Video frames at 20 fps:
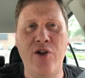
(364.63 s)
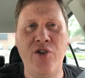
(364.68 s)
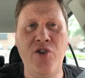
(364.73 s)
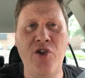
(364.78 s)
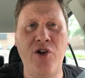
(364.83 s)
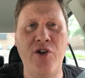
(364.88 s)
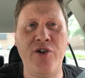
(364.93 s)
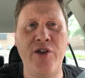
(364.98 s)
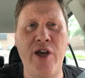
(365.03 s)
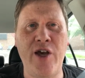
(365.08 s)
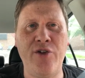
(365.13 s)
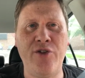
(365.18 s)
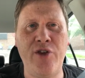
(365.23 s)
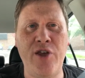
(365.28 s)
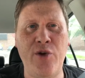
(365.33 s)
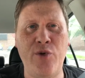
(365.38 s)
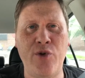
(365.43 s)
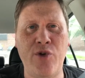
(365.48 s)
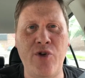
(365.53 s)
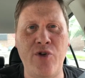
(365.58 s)
Turned out
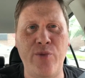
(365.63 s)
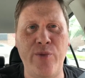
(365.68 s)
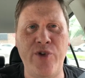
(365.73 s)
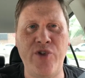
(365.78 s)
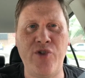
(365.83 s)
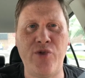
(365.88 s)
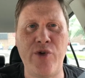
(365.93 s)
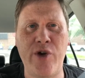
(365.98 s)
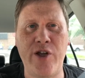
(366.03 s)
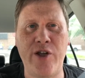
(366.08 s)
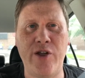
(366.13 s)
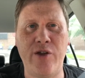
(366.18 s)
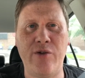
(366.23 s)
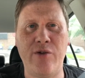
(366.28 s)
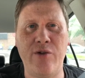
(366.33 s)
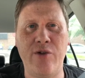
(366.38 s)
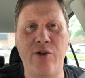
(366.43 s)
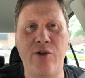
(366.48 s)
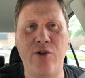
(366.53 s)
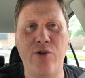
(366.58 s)
they were commiserating
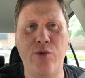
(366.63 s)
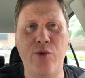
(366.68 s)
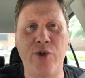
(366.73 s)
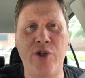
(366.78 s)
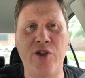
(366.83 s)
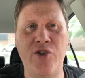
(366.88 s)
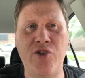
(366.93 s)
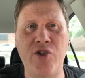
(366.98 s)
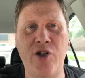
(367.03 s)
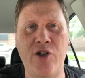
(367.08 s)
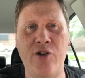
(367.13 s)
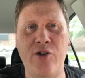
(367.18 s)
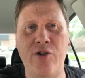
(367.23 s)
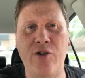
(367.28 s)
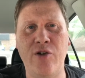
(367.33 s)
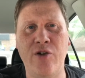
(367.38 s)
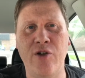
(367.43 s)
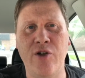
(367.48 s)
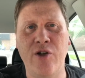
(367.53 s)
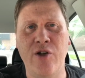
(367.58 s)
with each other,
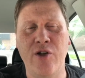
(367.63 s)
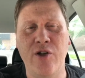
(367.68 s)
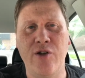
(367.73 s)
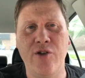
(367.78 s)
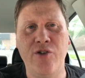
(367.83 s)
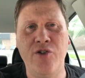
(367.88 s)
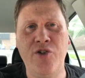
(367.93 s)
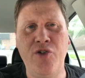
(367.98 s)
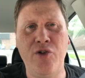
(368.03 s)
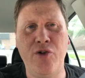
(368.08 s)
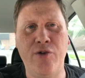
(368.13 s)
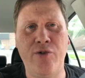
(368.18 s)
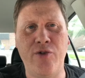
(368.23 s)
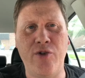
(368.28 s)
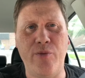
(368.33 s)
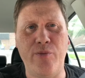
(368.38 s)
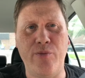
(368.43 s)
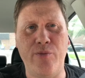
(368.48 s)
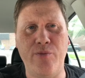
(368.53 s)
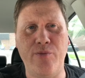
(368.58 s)
two of
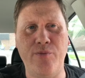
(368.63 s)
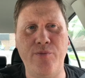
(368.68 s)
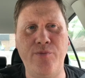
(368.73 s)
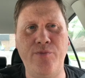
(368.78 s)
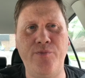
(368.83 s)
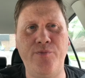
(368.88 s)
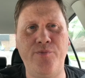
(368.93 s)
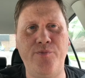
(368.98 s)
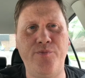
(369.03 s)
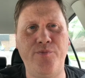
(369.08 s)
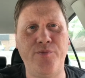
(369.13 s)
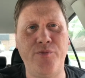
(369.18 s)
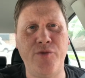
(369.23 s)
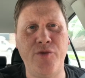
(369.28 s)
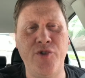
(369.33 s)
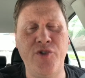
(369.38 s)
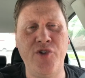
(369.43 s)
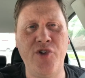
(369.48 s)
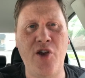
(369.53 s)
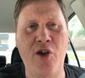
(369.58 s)
them.
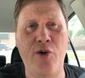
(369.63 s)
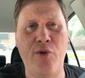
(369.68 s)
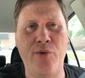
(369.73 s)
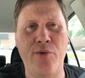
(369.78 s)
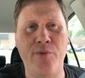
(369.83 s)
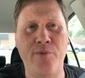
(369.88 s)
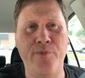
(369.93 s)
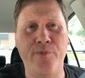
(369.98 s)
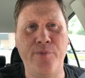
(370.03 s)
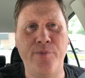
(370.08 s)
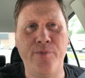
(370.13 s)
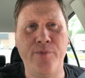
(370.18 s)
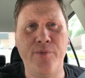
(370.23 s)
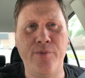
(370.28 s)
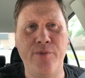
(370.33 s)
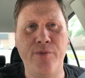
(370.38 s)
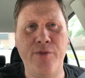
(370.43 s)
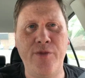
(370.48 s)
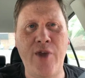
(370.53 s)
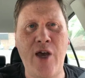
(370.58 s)
So
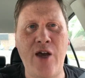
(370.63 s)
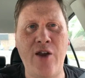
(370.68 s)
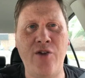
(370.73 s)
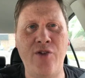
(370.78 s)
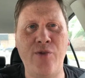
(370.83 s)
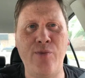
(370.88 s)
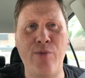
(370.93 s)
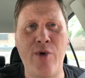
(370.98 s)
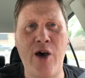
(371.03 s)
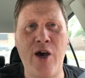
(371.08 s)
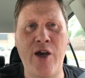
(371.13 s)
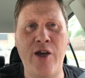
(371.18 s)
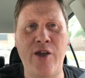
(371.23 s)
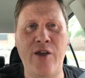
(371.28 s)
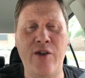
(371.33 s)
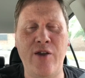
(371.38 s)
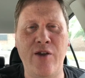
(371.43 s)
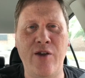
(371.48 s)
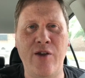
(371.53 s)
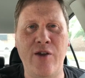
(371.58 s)
that is
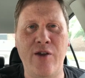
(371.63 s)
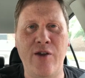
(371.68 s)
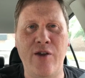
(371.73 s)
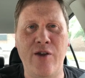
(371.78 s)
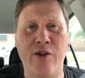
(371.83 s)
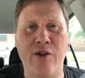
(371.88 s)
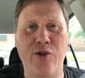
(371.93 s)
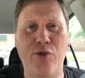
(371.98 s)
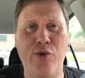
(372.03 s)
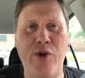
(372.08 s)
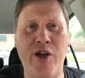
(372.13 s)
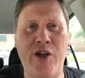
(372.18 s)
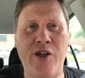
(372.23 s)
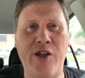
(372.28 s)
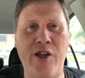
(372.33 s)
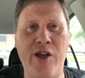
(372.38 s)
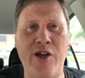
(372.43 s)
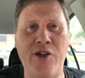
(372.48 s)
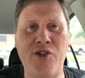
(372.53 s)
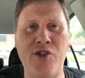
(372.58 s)
my
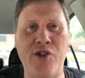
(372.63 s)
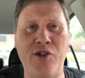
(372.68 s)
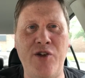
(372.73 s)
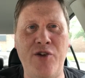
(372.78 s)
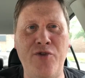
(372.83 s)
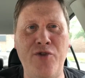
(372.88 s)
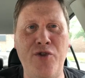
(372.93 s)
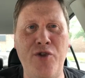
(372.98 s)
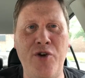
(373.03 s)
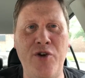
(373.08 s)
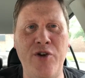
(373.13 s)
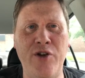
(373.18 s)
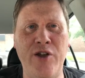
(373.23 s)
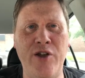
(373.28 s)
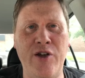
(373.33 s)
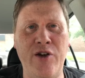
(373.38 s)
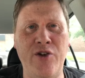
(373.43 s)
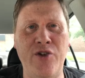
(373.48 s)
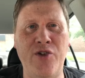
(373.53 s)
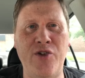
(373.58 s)
recollection of 30
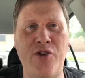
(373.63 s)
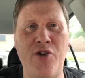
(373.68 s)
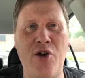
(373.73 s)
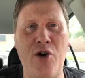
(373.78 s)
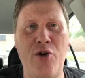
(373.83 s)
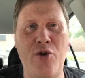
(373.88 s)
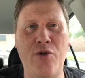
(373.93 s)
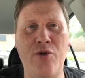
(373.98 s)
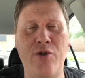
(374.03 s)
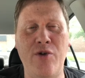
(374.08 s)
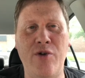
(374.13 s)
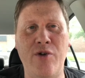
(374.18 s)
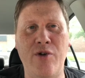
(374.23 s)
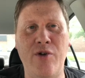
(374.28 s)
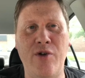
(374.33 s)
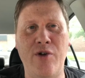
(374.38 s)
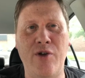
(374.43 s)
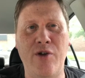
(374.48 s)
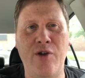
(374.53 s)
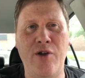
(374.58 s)
years ago,
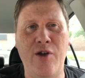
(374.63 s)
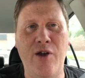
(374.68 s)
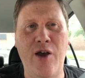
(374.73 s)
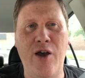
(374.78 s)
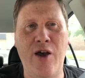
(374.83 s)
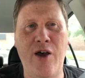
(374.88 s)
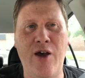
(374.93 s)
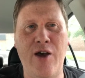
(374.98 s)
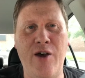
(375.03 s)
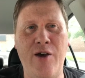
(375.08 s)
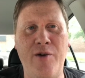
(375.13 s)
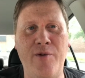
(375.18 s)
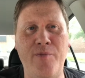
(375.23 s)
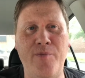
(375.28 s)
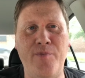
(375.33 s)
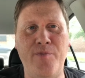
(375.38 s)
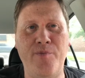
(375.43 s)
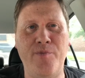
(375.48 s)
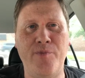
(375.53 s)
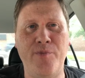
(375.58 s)

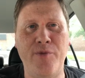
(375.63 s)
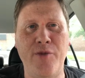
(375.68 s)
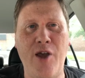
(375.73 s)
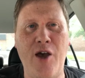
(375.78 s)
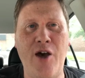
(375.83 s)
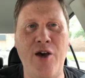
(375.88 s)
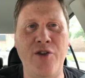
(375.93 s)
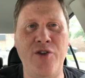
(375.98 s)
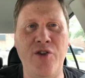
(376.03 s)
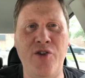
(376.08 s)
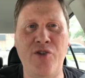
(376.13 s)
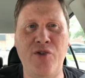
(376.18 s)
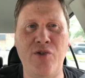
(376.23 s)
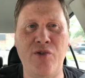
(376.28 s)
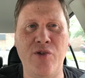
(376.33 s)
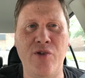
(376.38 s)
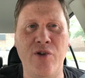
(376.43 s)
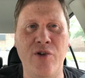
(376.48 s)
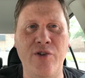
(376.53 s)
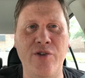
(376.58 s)
on
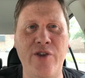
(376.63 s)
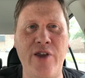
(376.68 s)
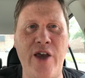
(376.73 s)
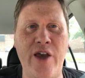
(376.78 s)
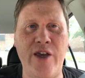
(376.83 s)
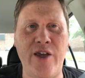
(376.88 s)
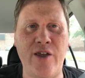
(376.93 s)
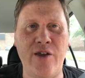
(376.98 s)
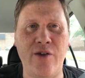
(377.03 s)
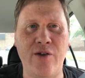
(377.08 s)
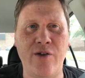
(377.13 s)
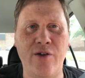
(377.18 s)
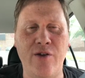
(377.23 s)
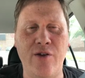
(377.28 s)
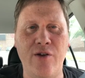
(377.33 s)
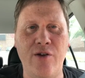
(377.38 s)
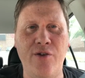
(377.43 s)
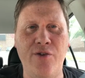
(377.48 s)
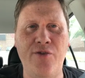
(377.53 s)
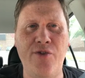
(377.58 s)
this day,
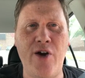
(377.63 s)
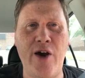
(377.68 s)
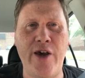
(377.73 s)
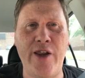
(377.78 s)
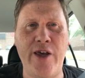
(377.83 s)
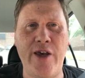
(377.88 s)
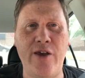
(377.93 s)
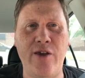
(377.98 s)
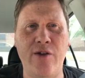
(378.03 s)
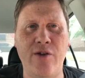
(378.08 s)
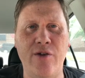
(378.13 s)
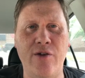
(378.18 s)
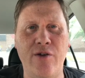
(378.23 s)
Friday.